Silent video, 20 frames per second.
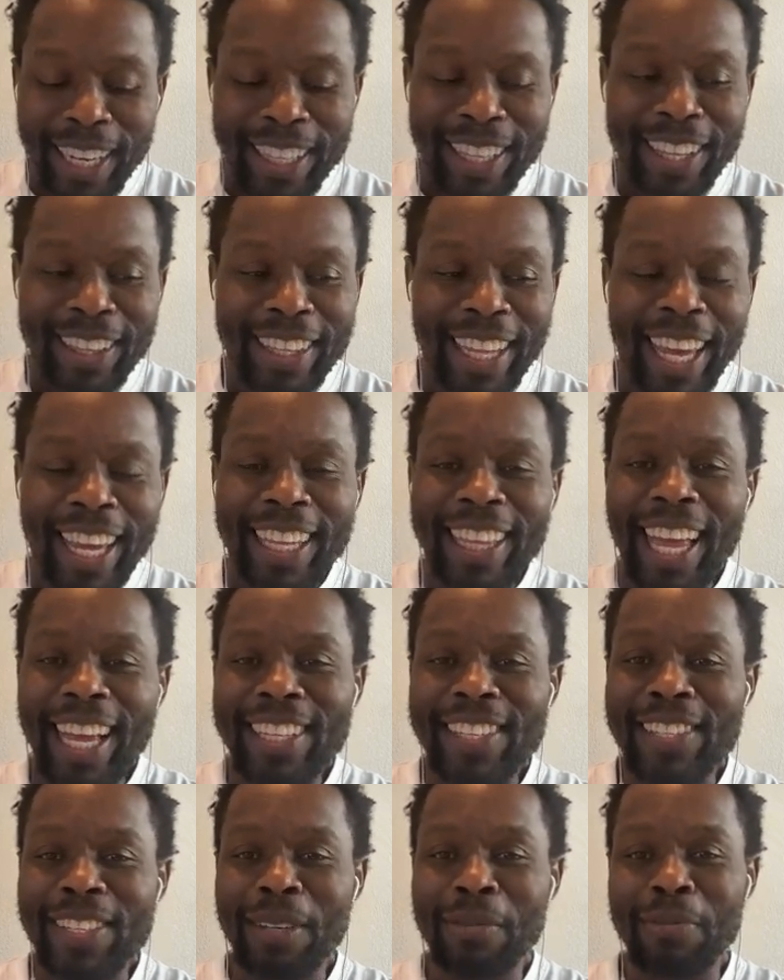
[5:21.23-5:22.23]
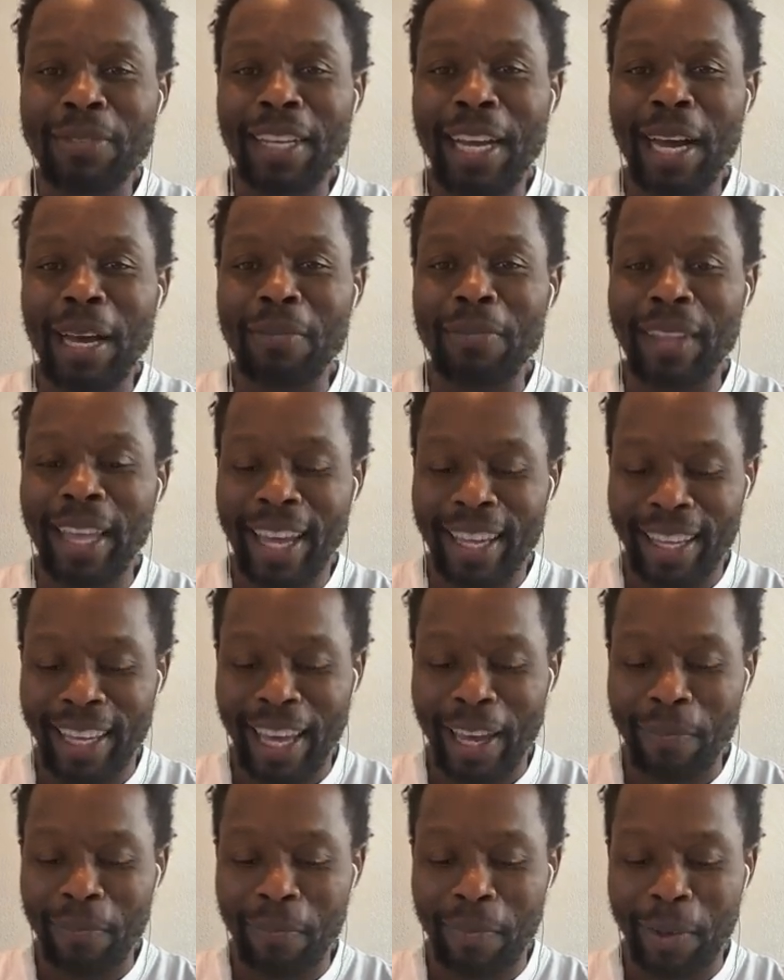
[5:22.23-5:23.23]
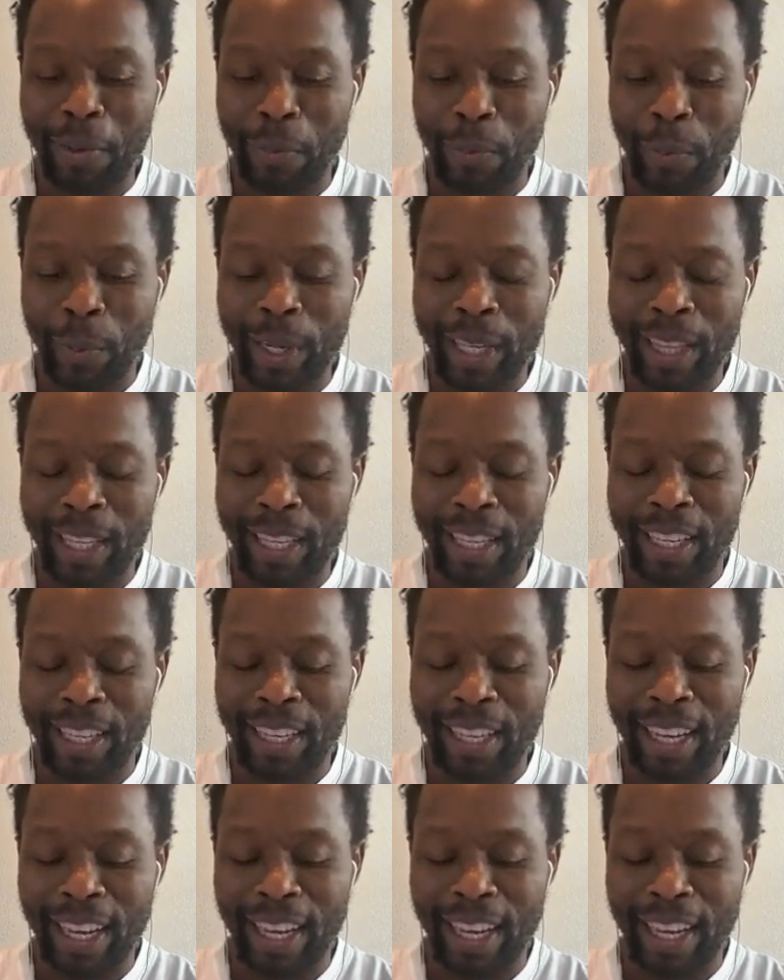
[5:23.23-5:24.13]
the thing that sometimes that get me really.